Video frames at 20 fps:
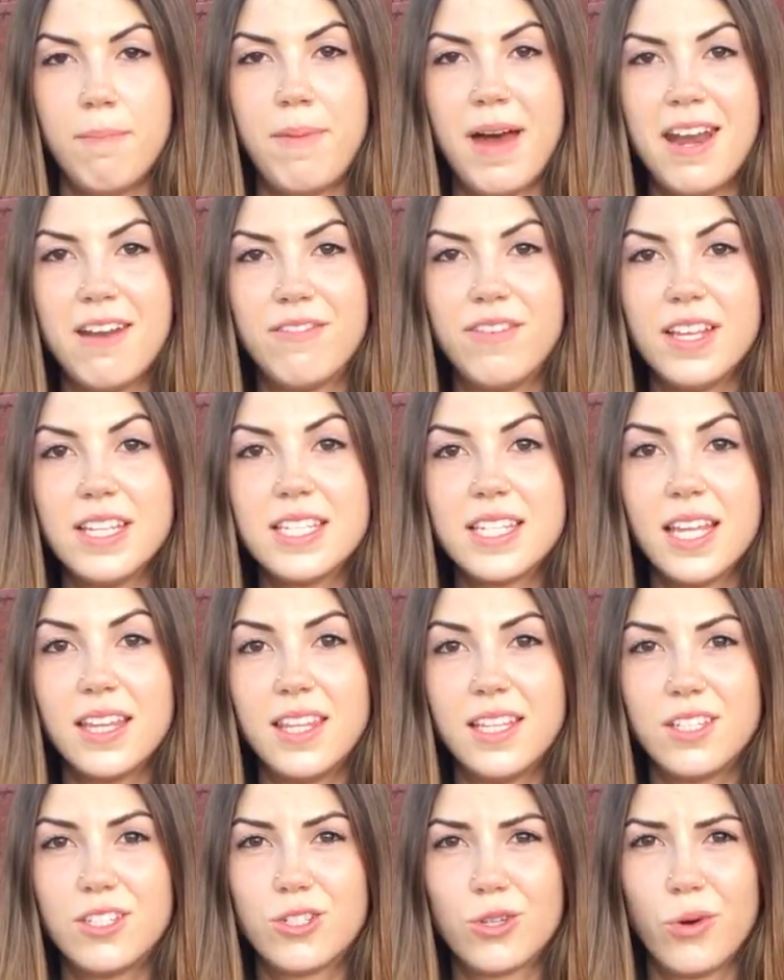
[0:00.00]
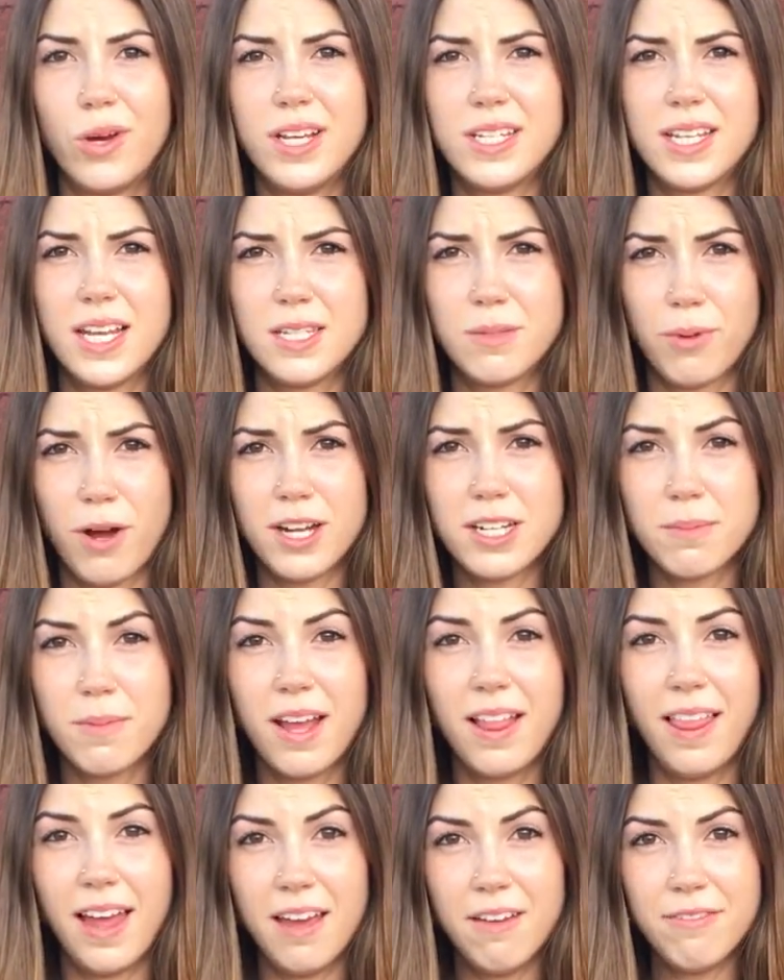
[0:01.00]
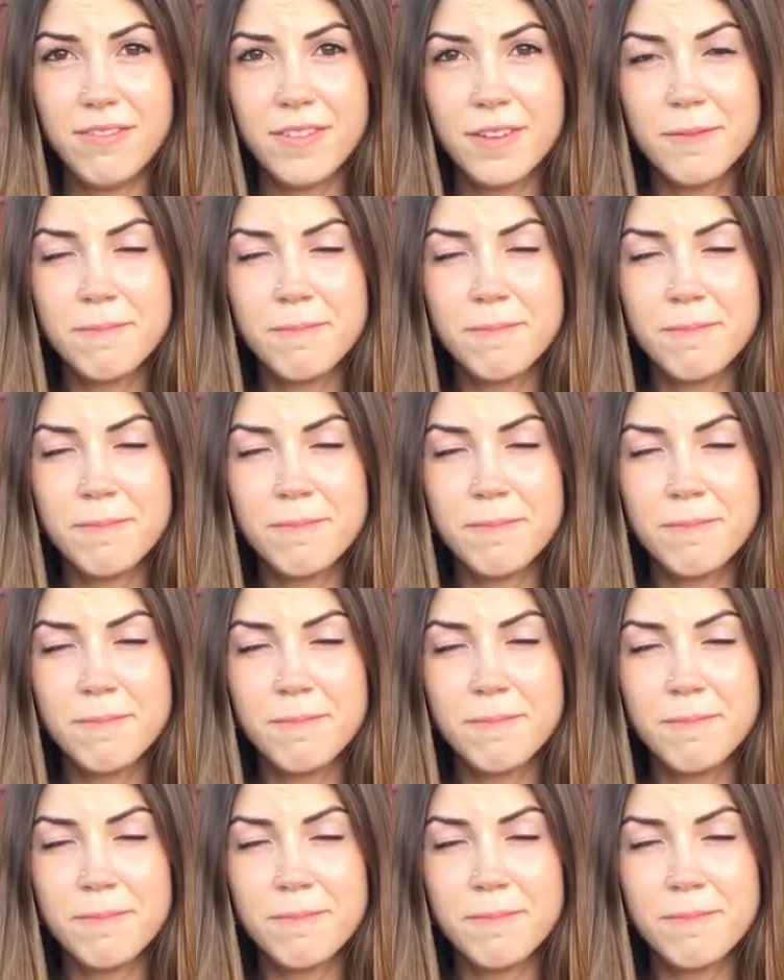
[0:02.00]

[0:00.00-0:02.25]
benefits that this choice has brought to my life.